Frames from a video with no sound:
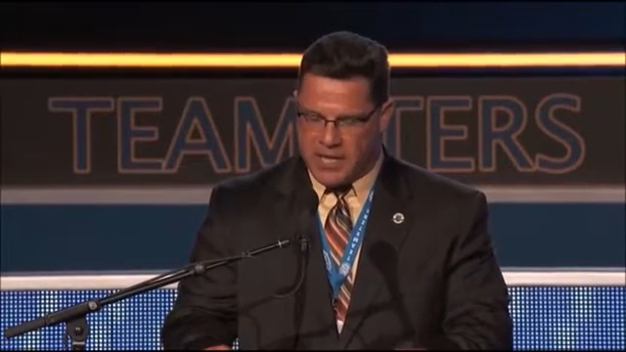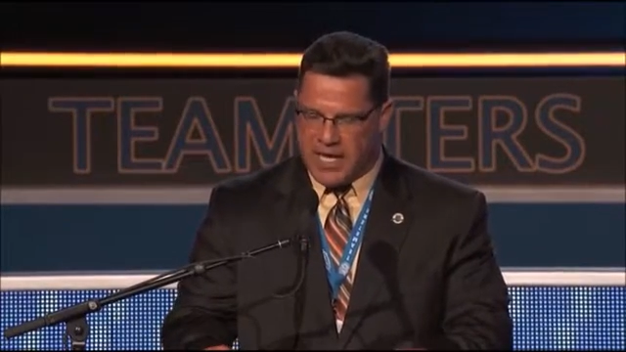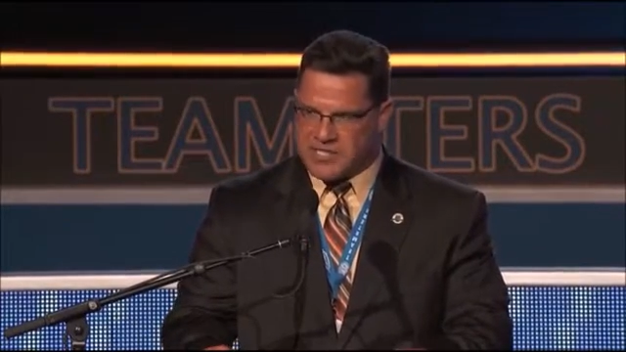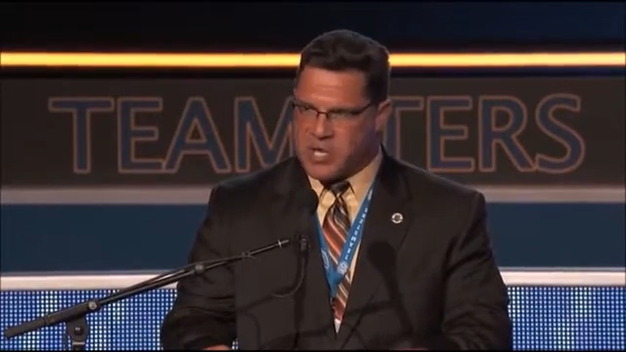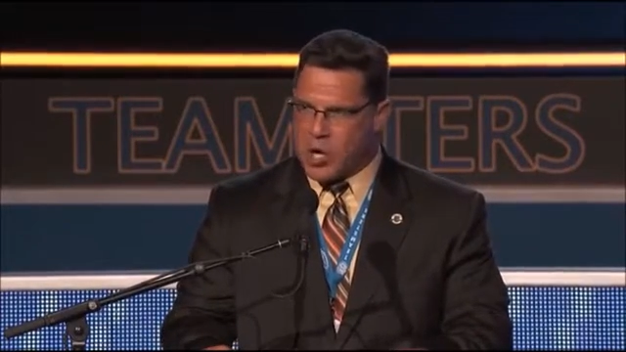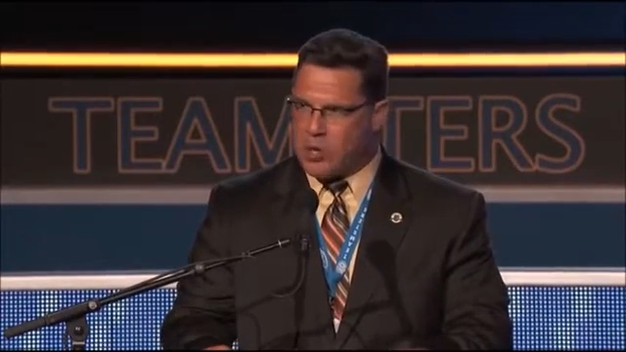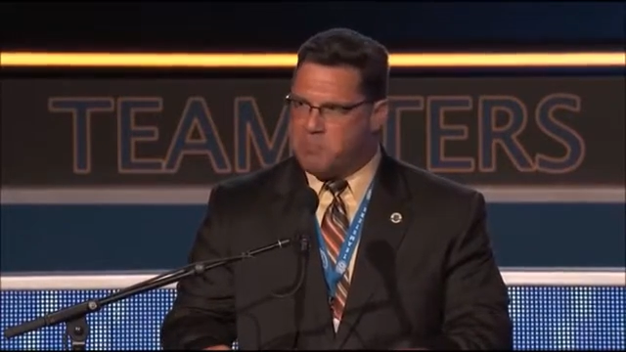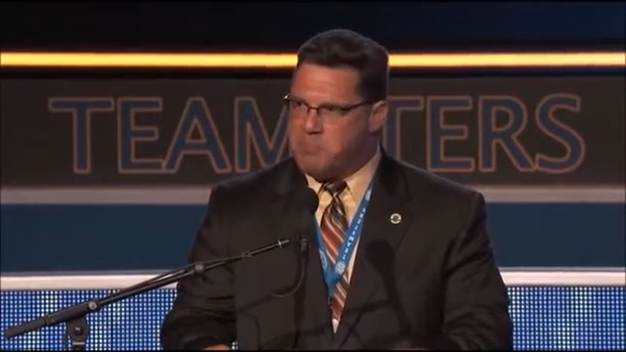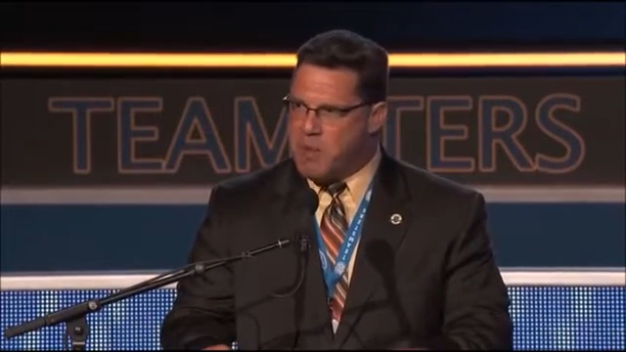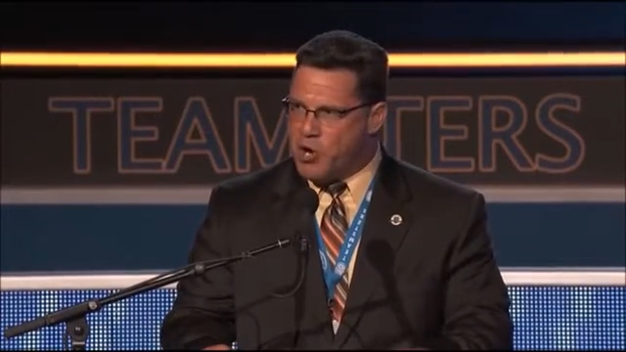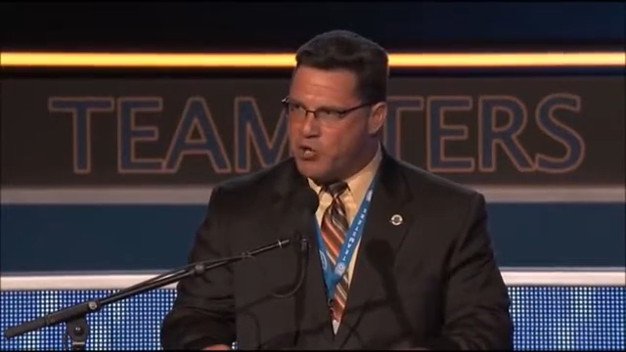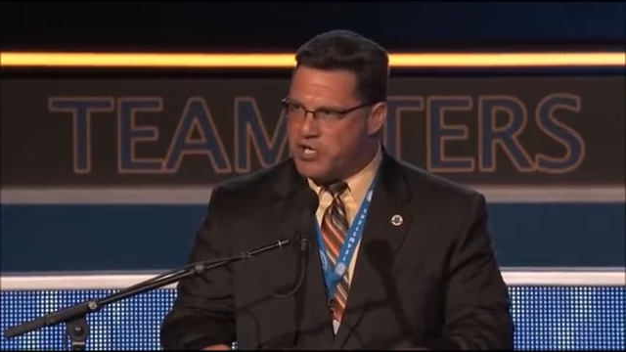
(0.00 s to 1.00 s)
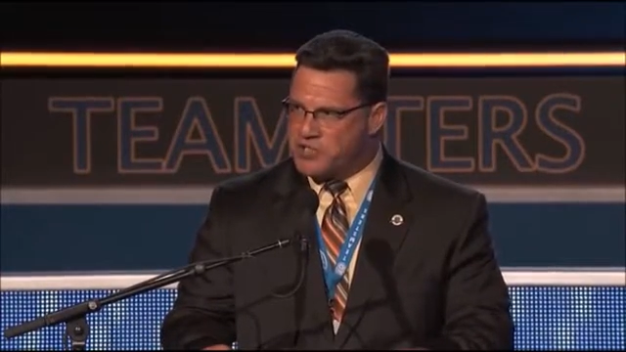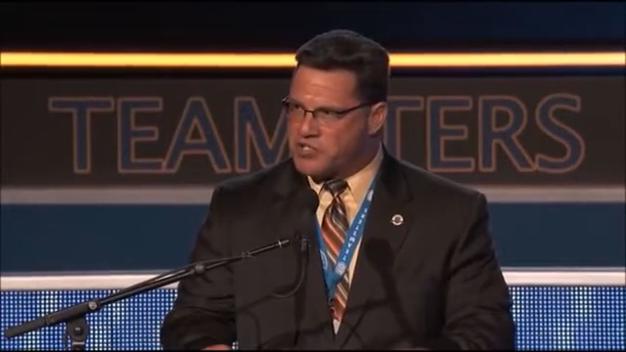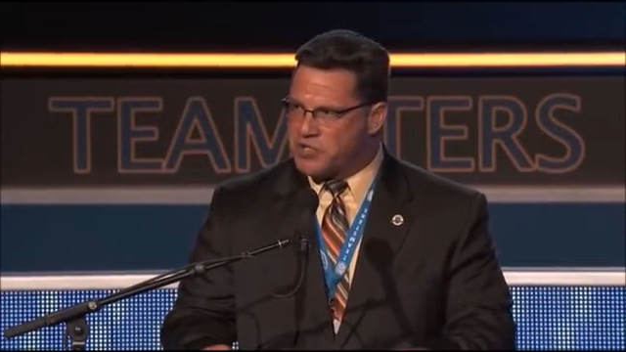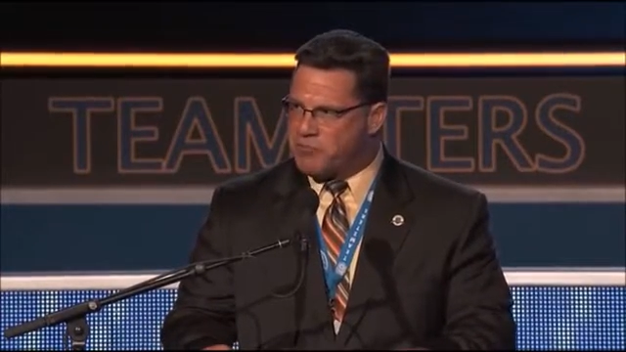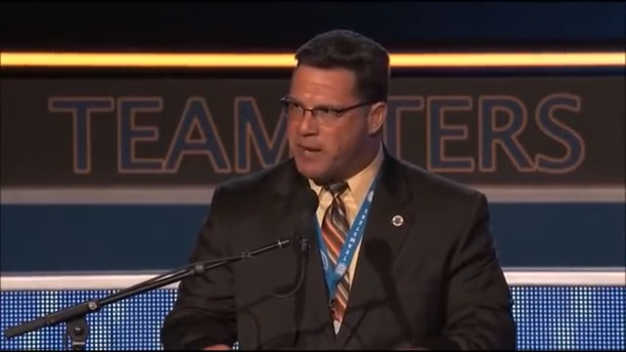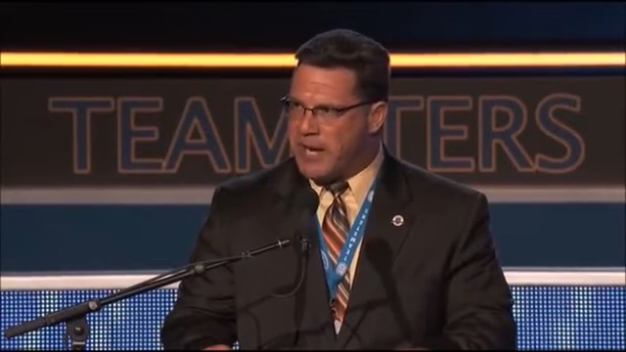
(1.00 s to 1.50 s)
has harmed
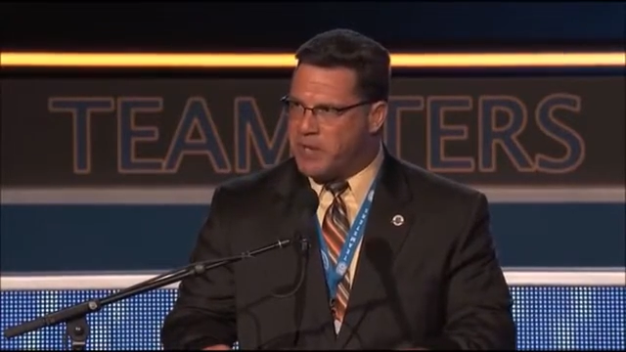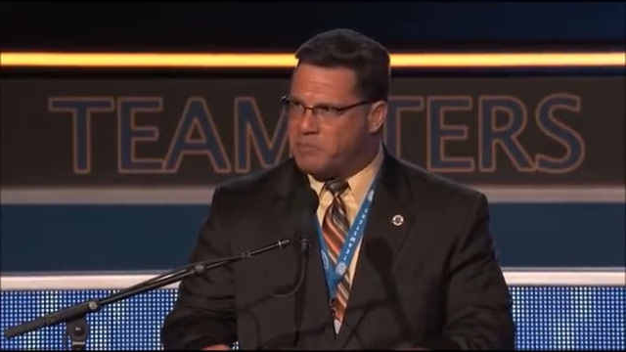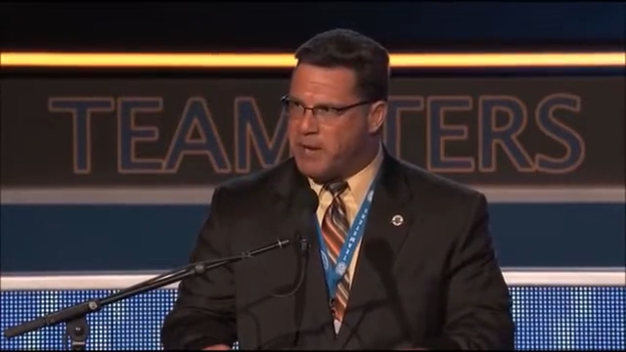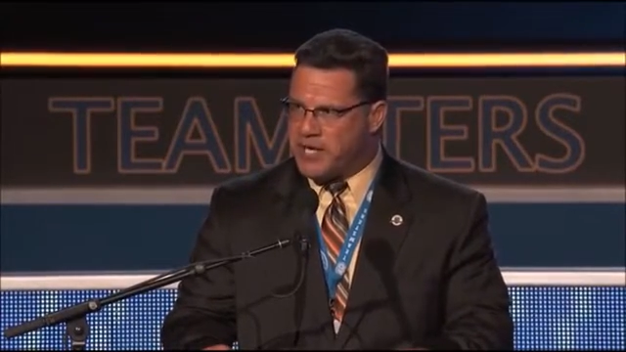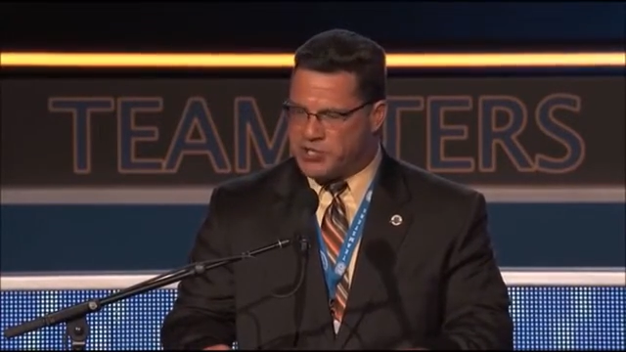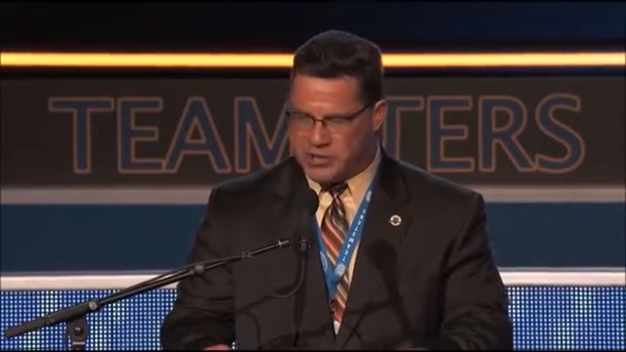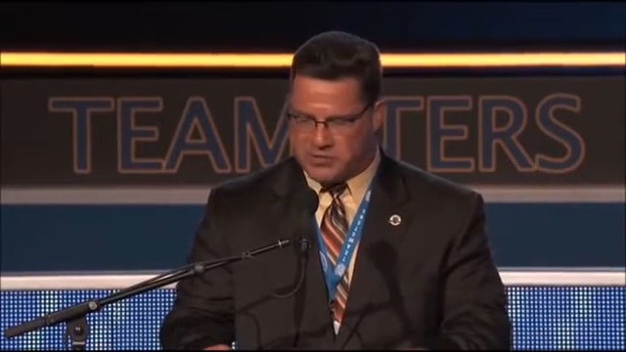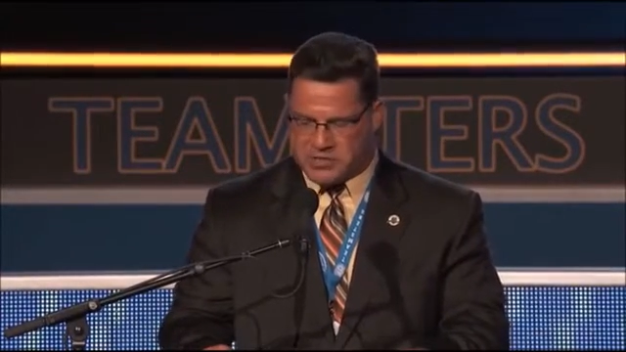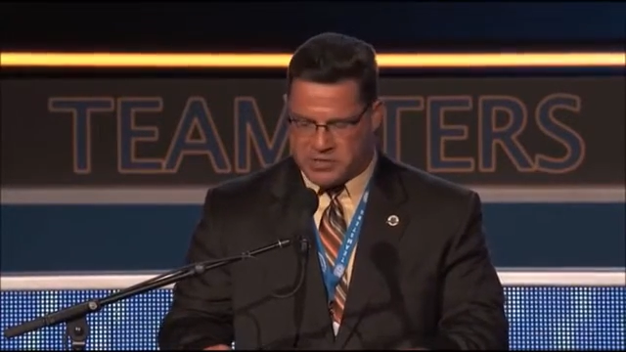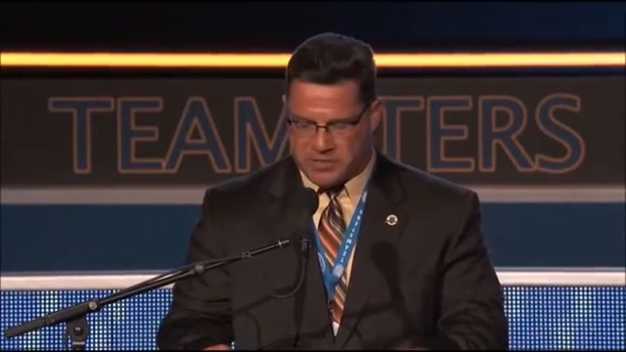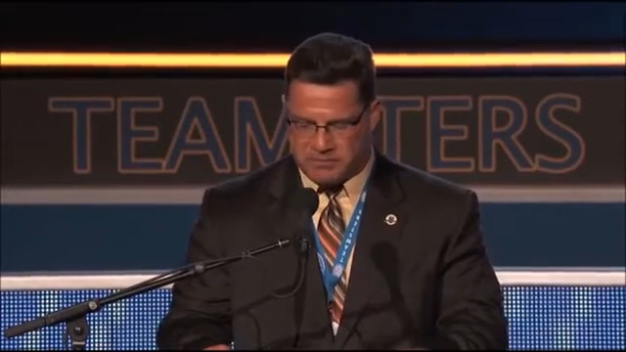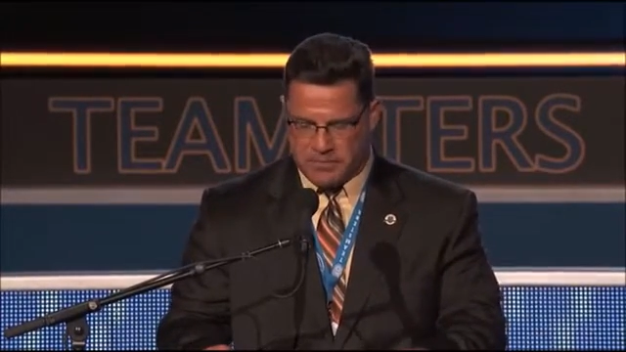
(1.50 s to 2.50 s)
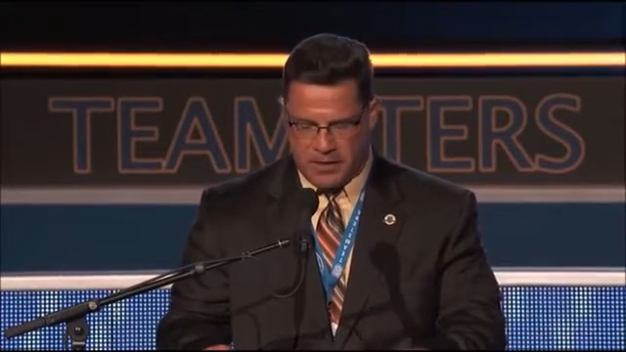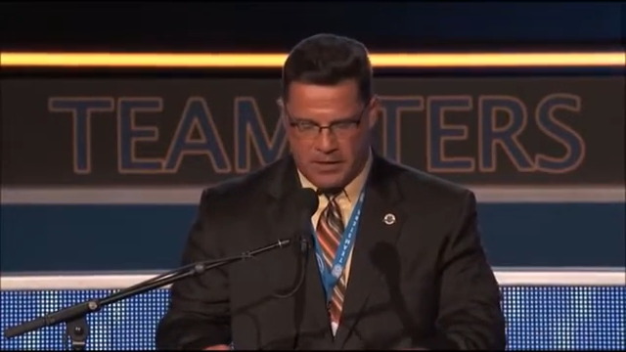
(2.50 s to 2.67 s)
millions of pain patients,